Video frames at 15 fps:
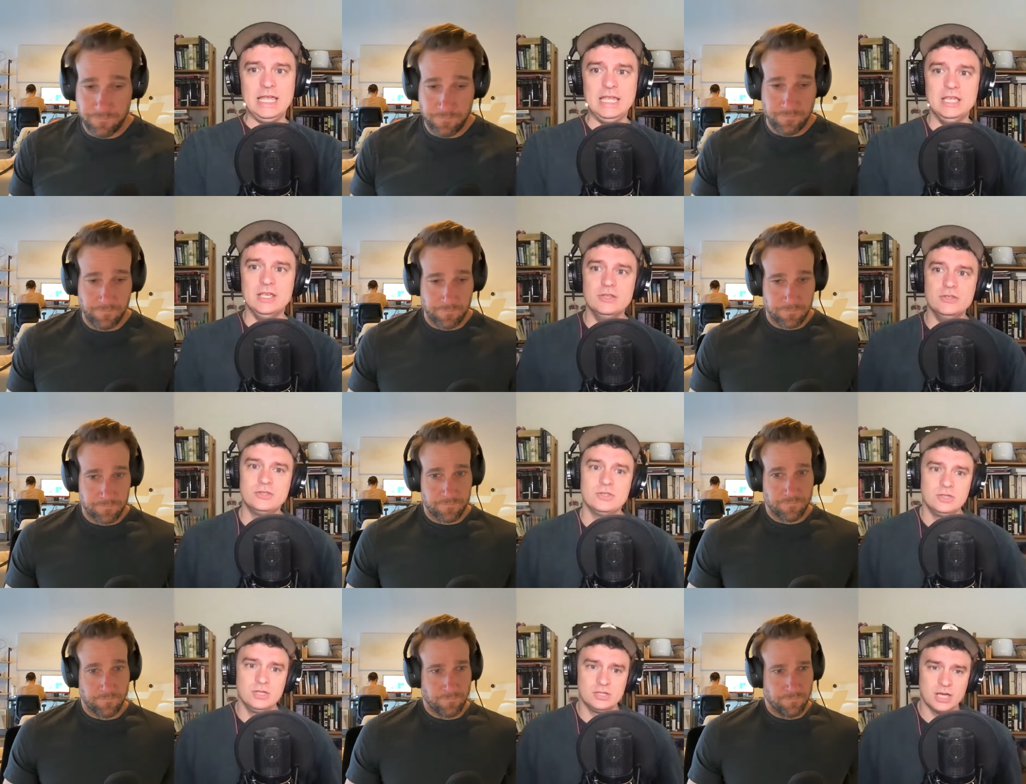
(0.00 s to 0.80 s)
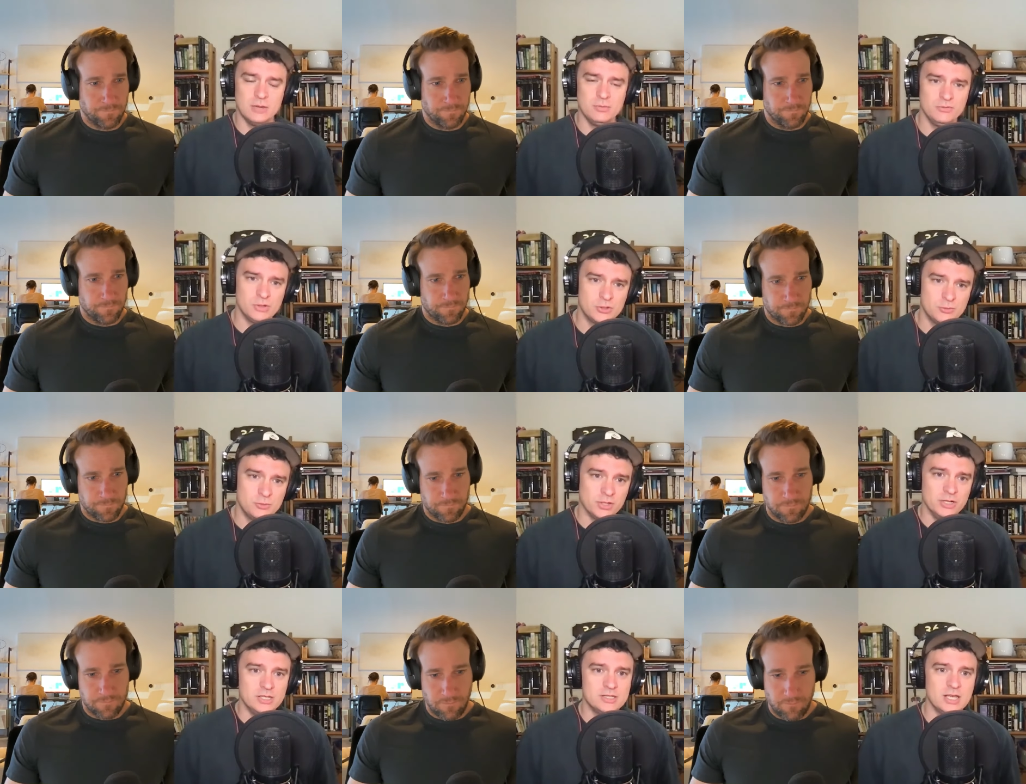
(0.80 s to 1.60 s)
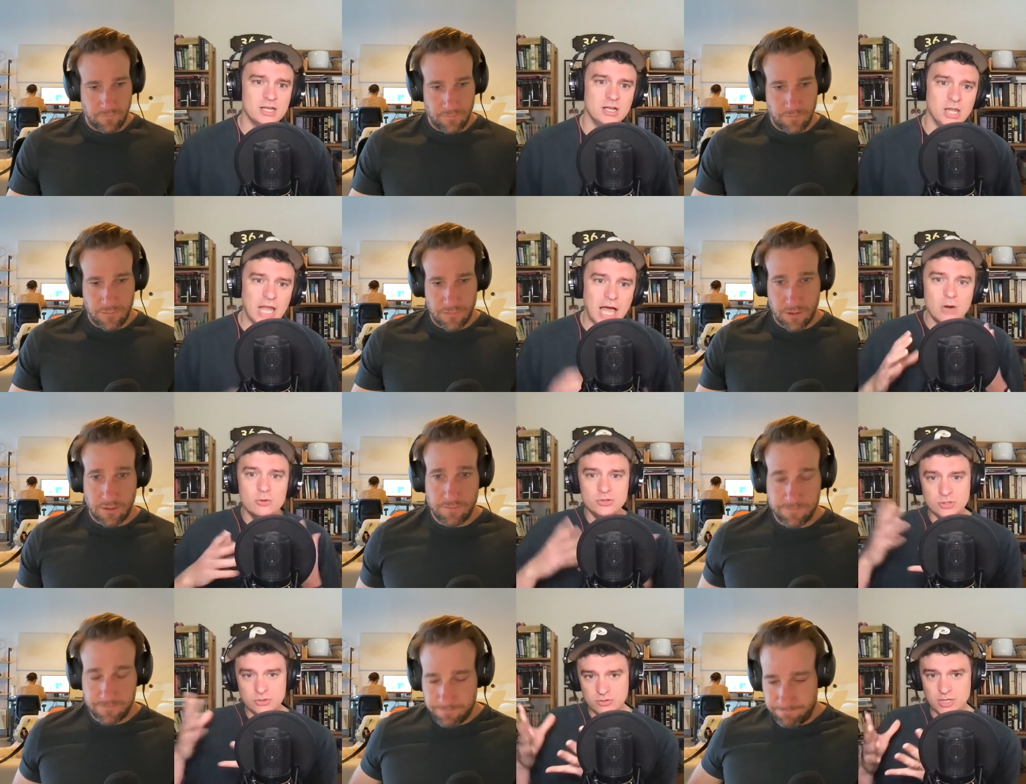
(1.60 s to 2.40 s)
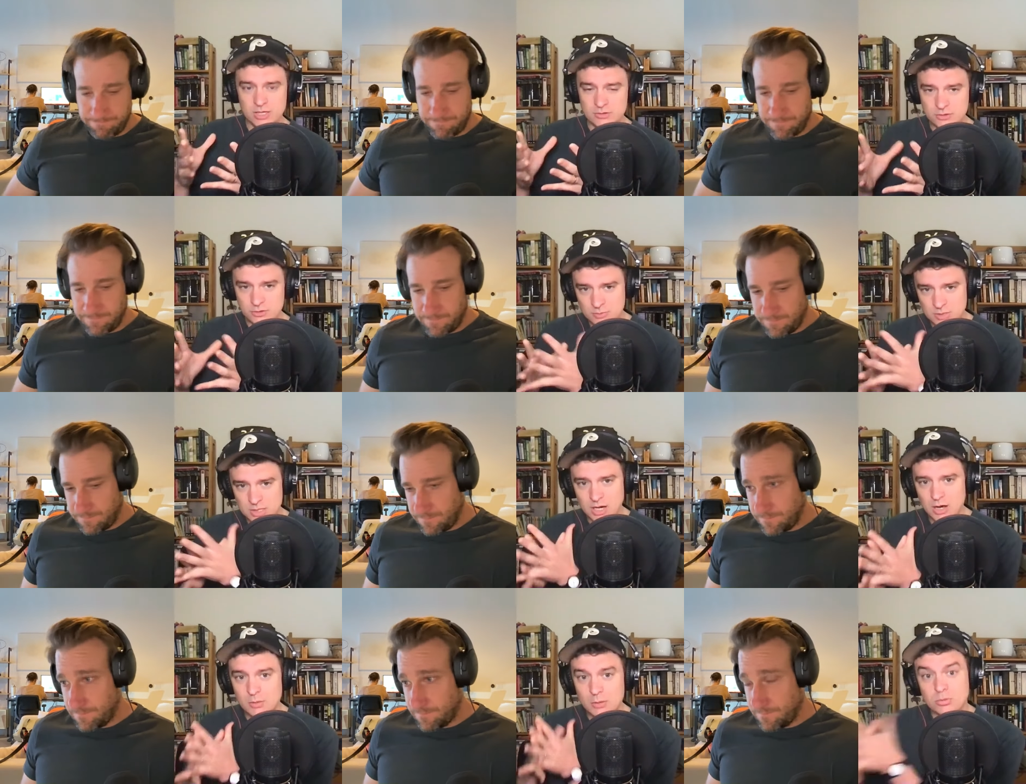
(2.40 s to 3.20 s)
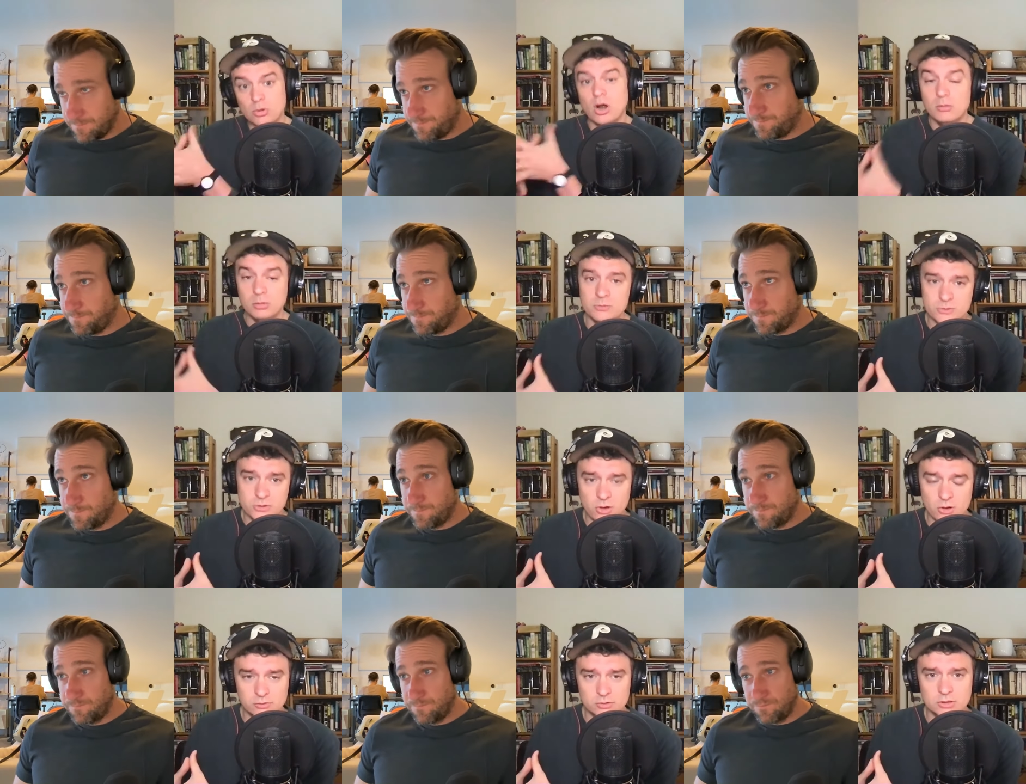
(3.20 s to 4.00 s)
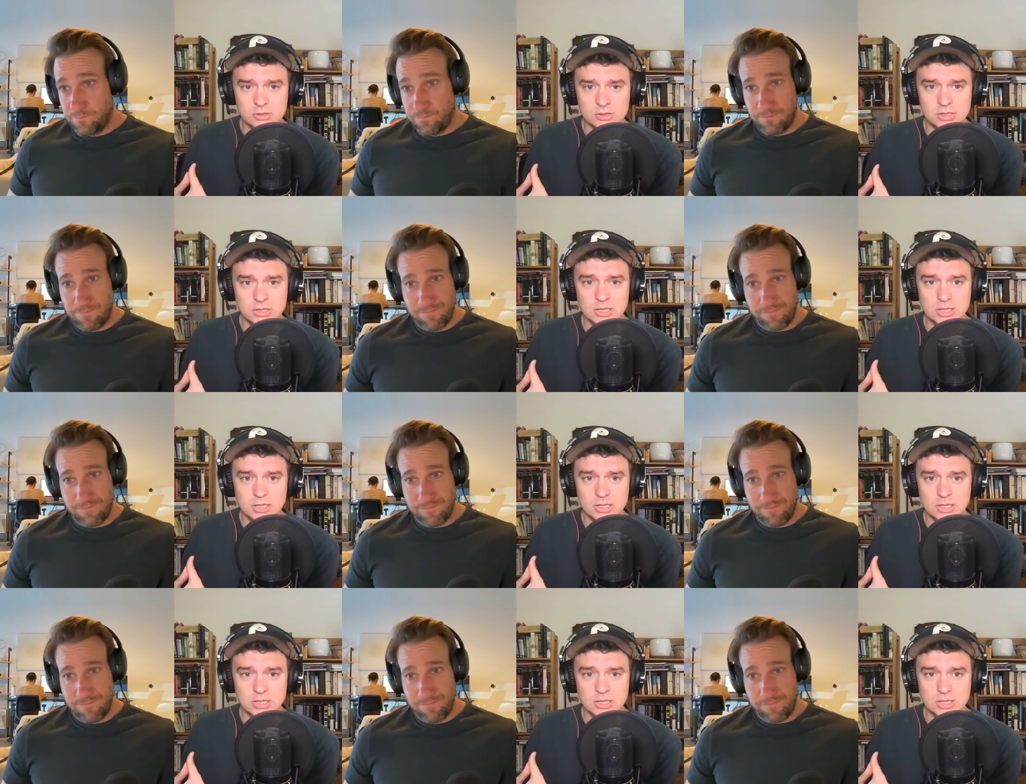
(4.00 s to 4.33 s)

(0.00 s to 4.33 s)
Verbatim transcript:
Speaker 1: is the type of experience that allows you then to become a problem solver,